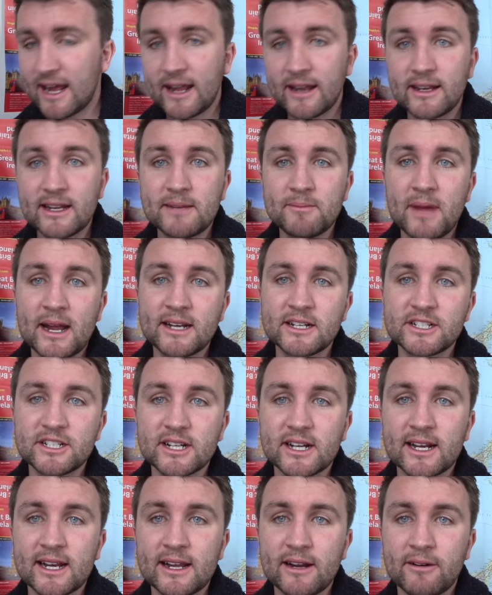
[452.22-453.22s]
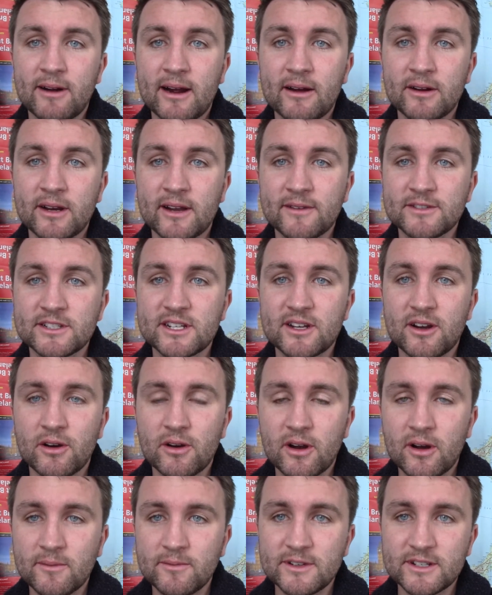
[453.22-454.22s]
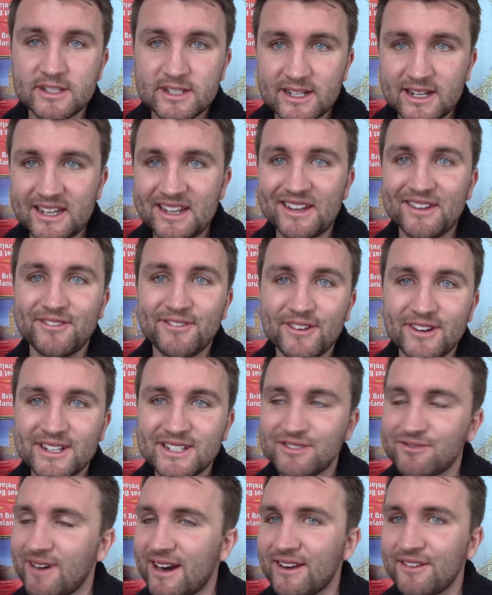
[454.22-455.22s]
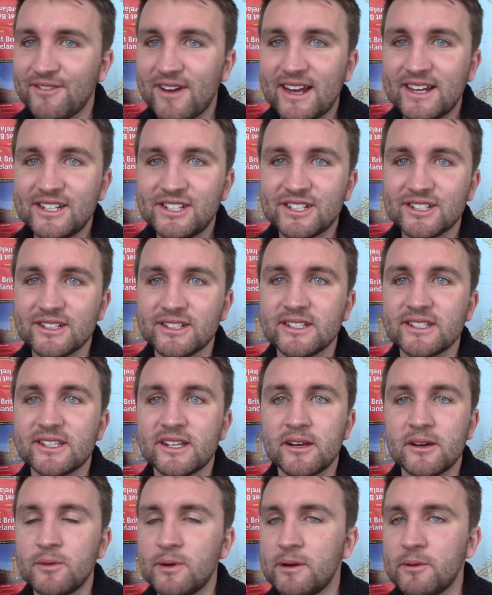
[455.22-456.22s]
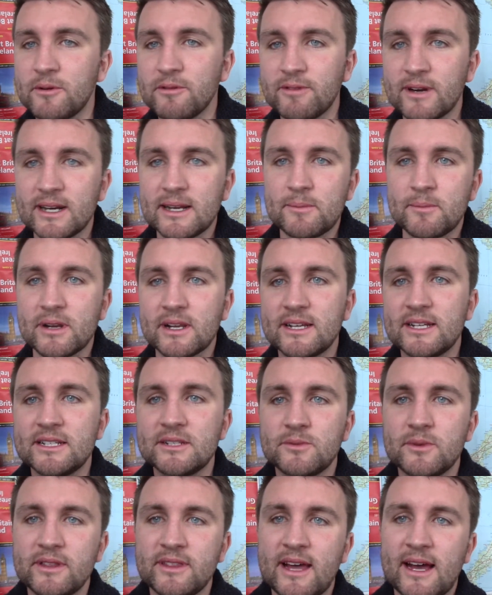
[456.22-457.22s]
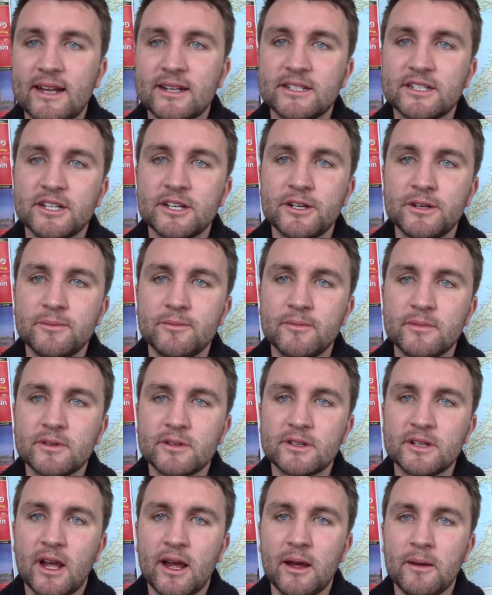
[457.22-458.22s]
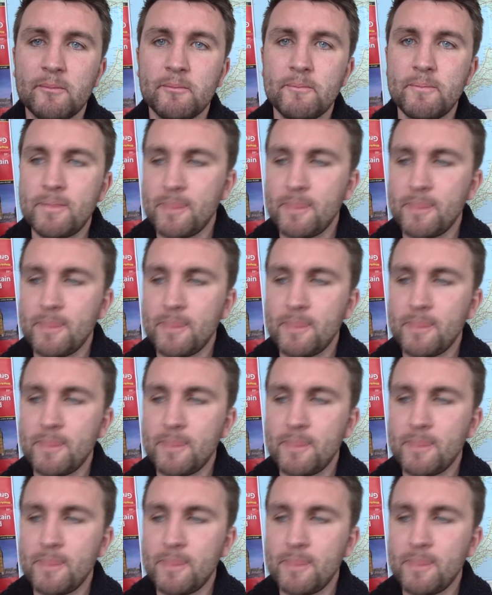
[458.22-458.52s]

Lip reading: he managed to clear out enough stock, obviously, for his renovation. So we were really pleased with that too. So